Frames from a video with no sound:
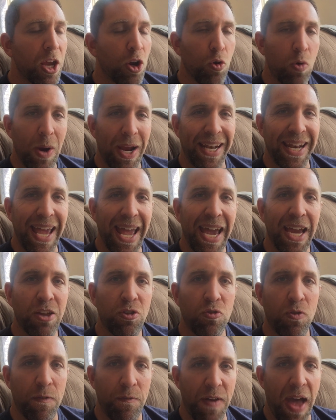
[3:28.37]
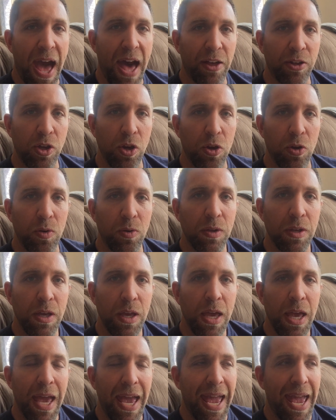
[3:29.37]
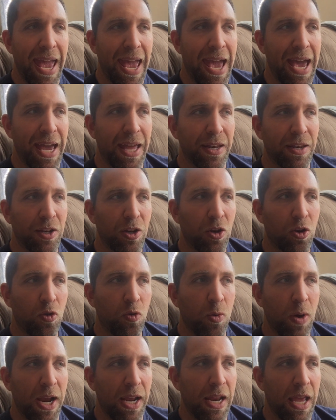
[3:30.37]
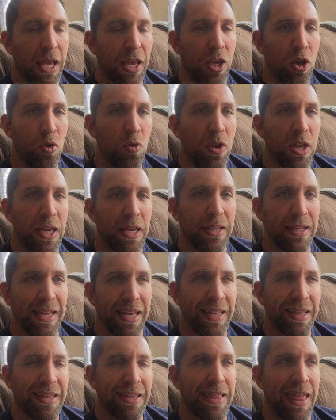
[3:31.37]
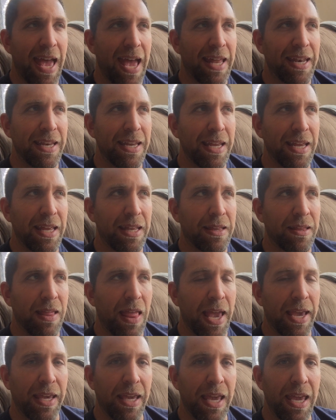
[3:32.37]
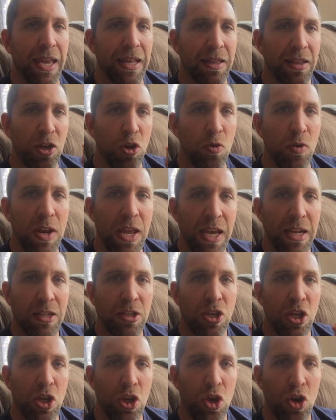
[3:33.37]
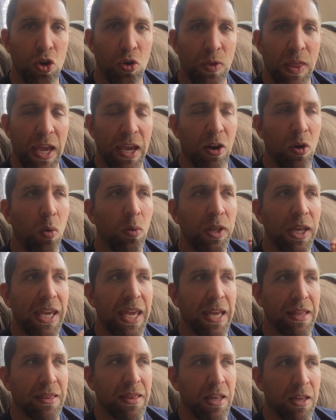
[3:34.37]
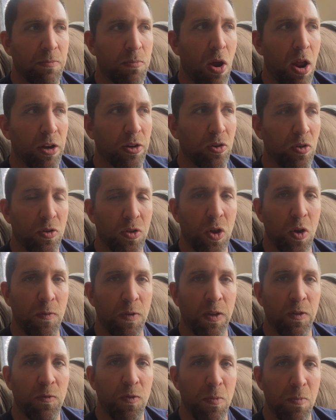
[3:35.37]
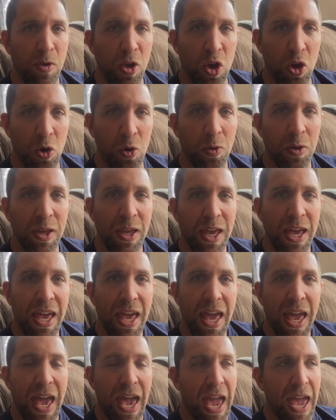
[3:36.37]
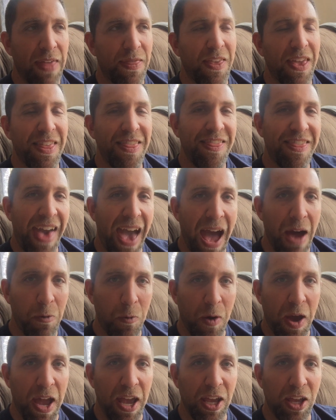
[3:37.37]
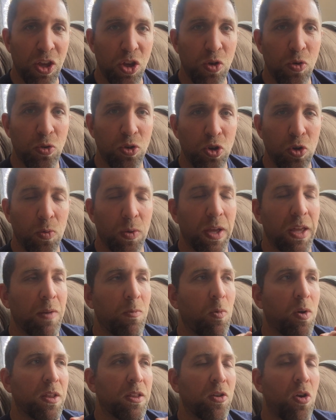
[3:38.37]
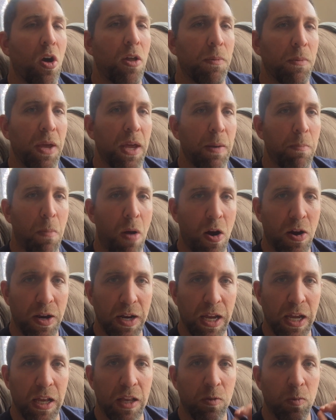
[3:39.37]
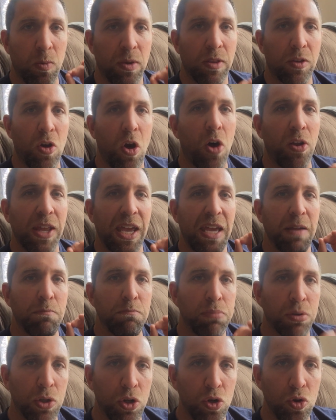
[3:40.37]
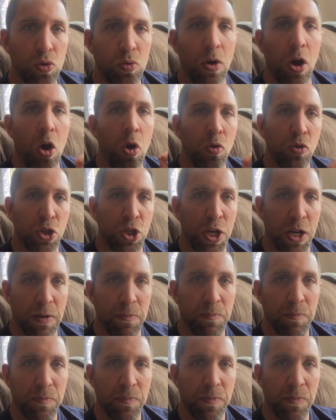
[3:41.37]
create extra value and create a uniqueness that it's unique to you. They can only get this product or service from you. And in that way, you do in what's called, in marketing, it's what's called a blue ocean.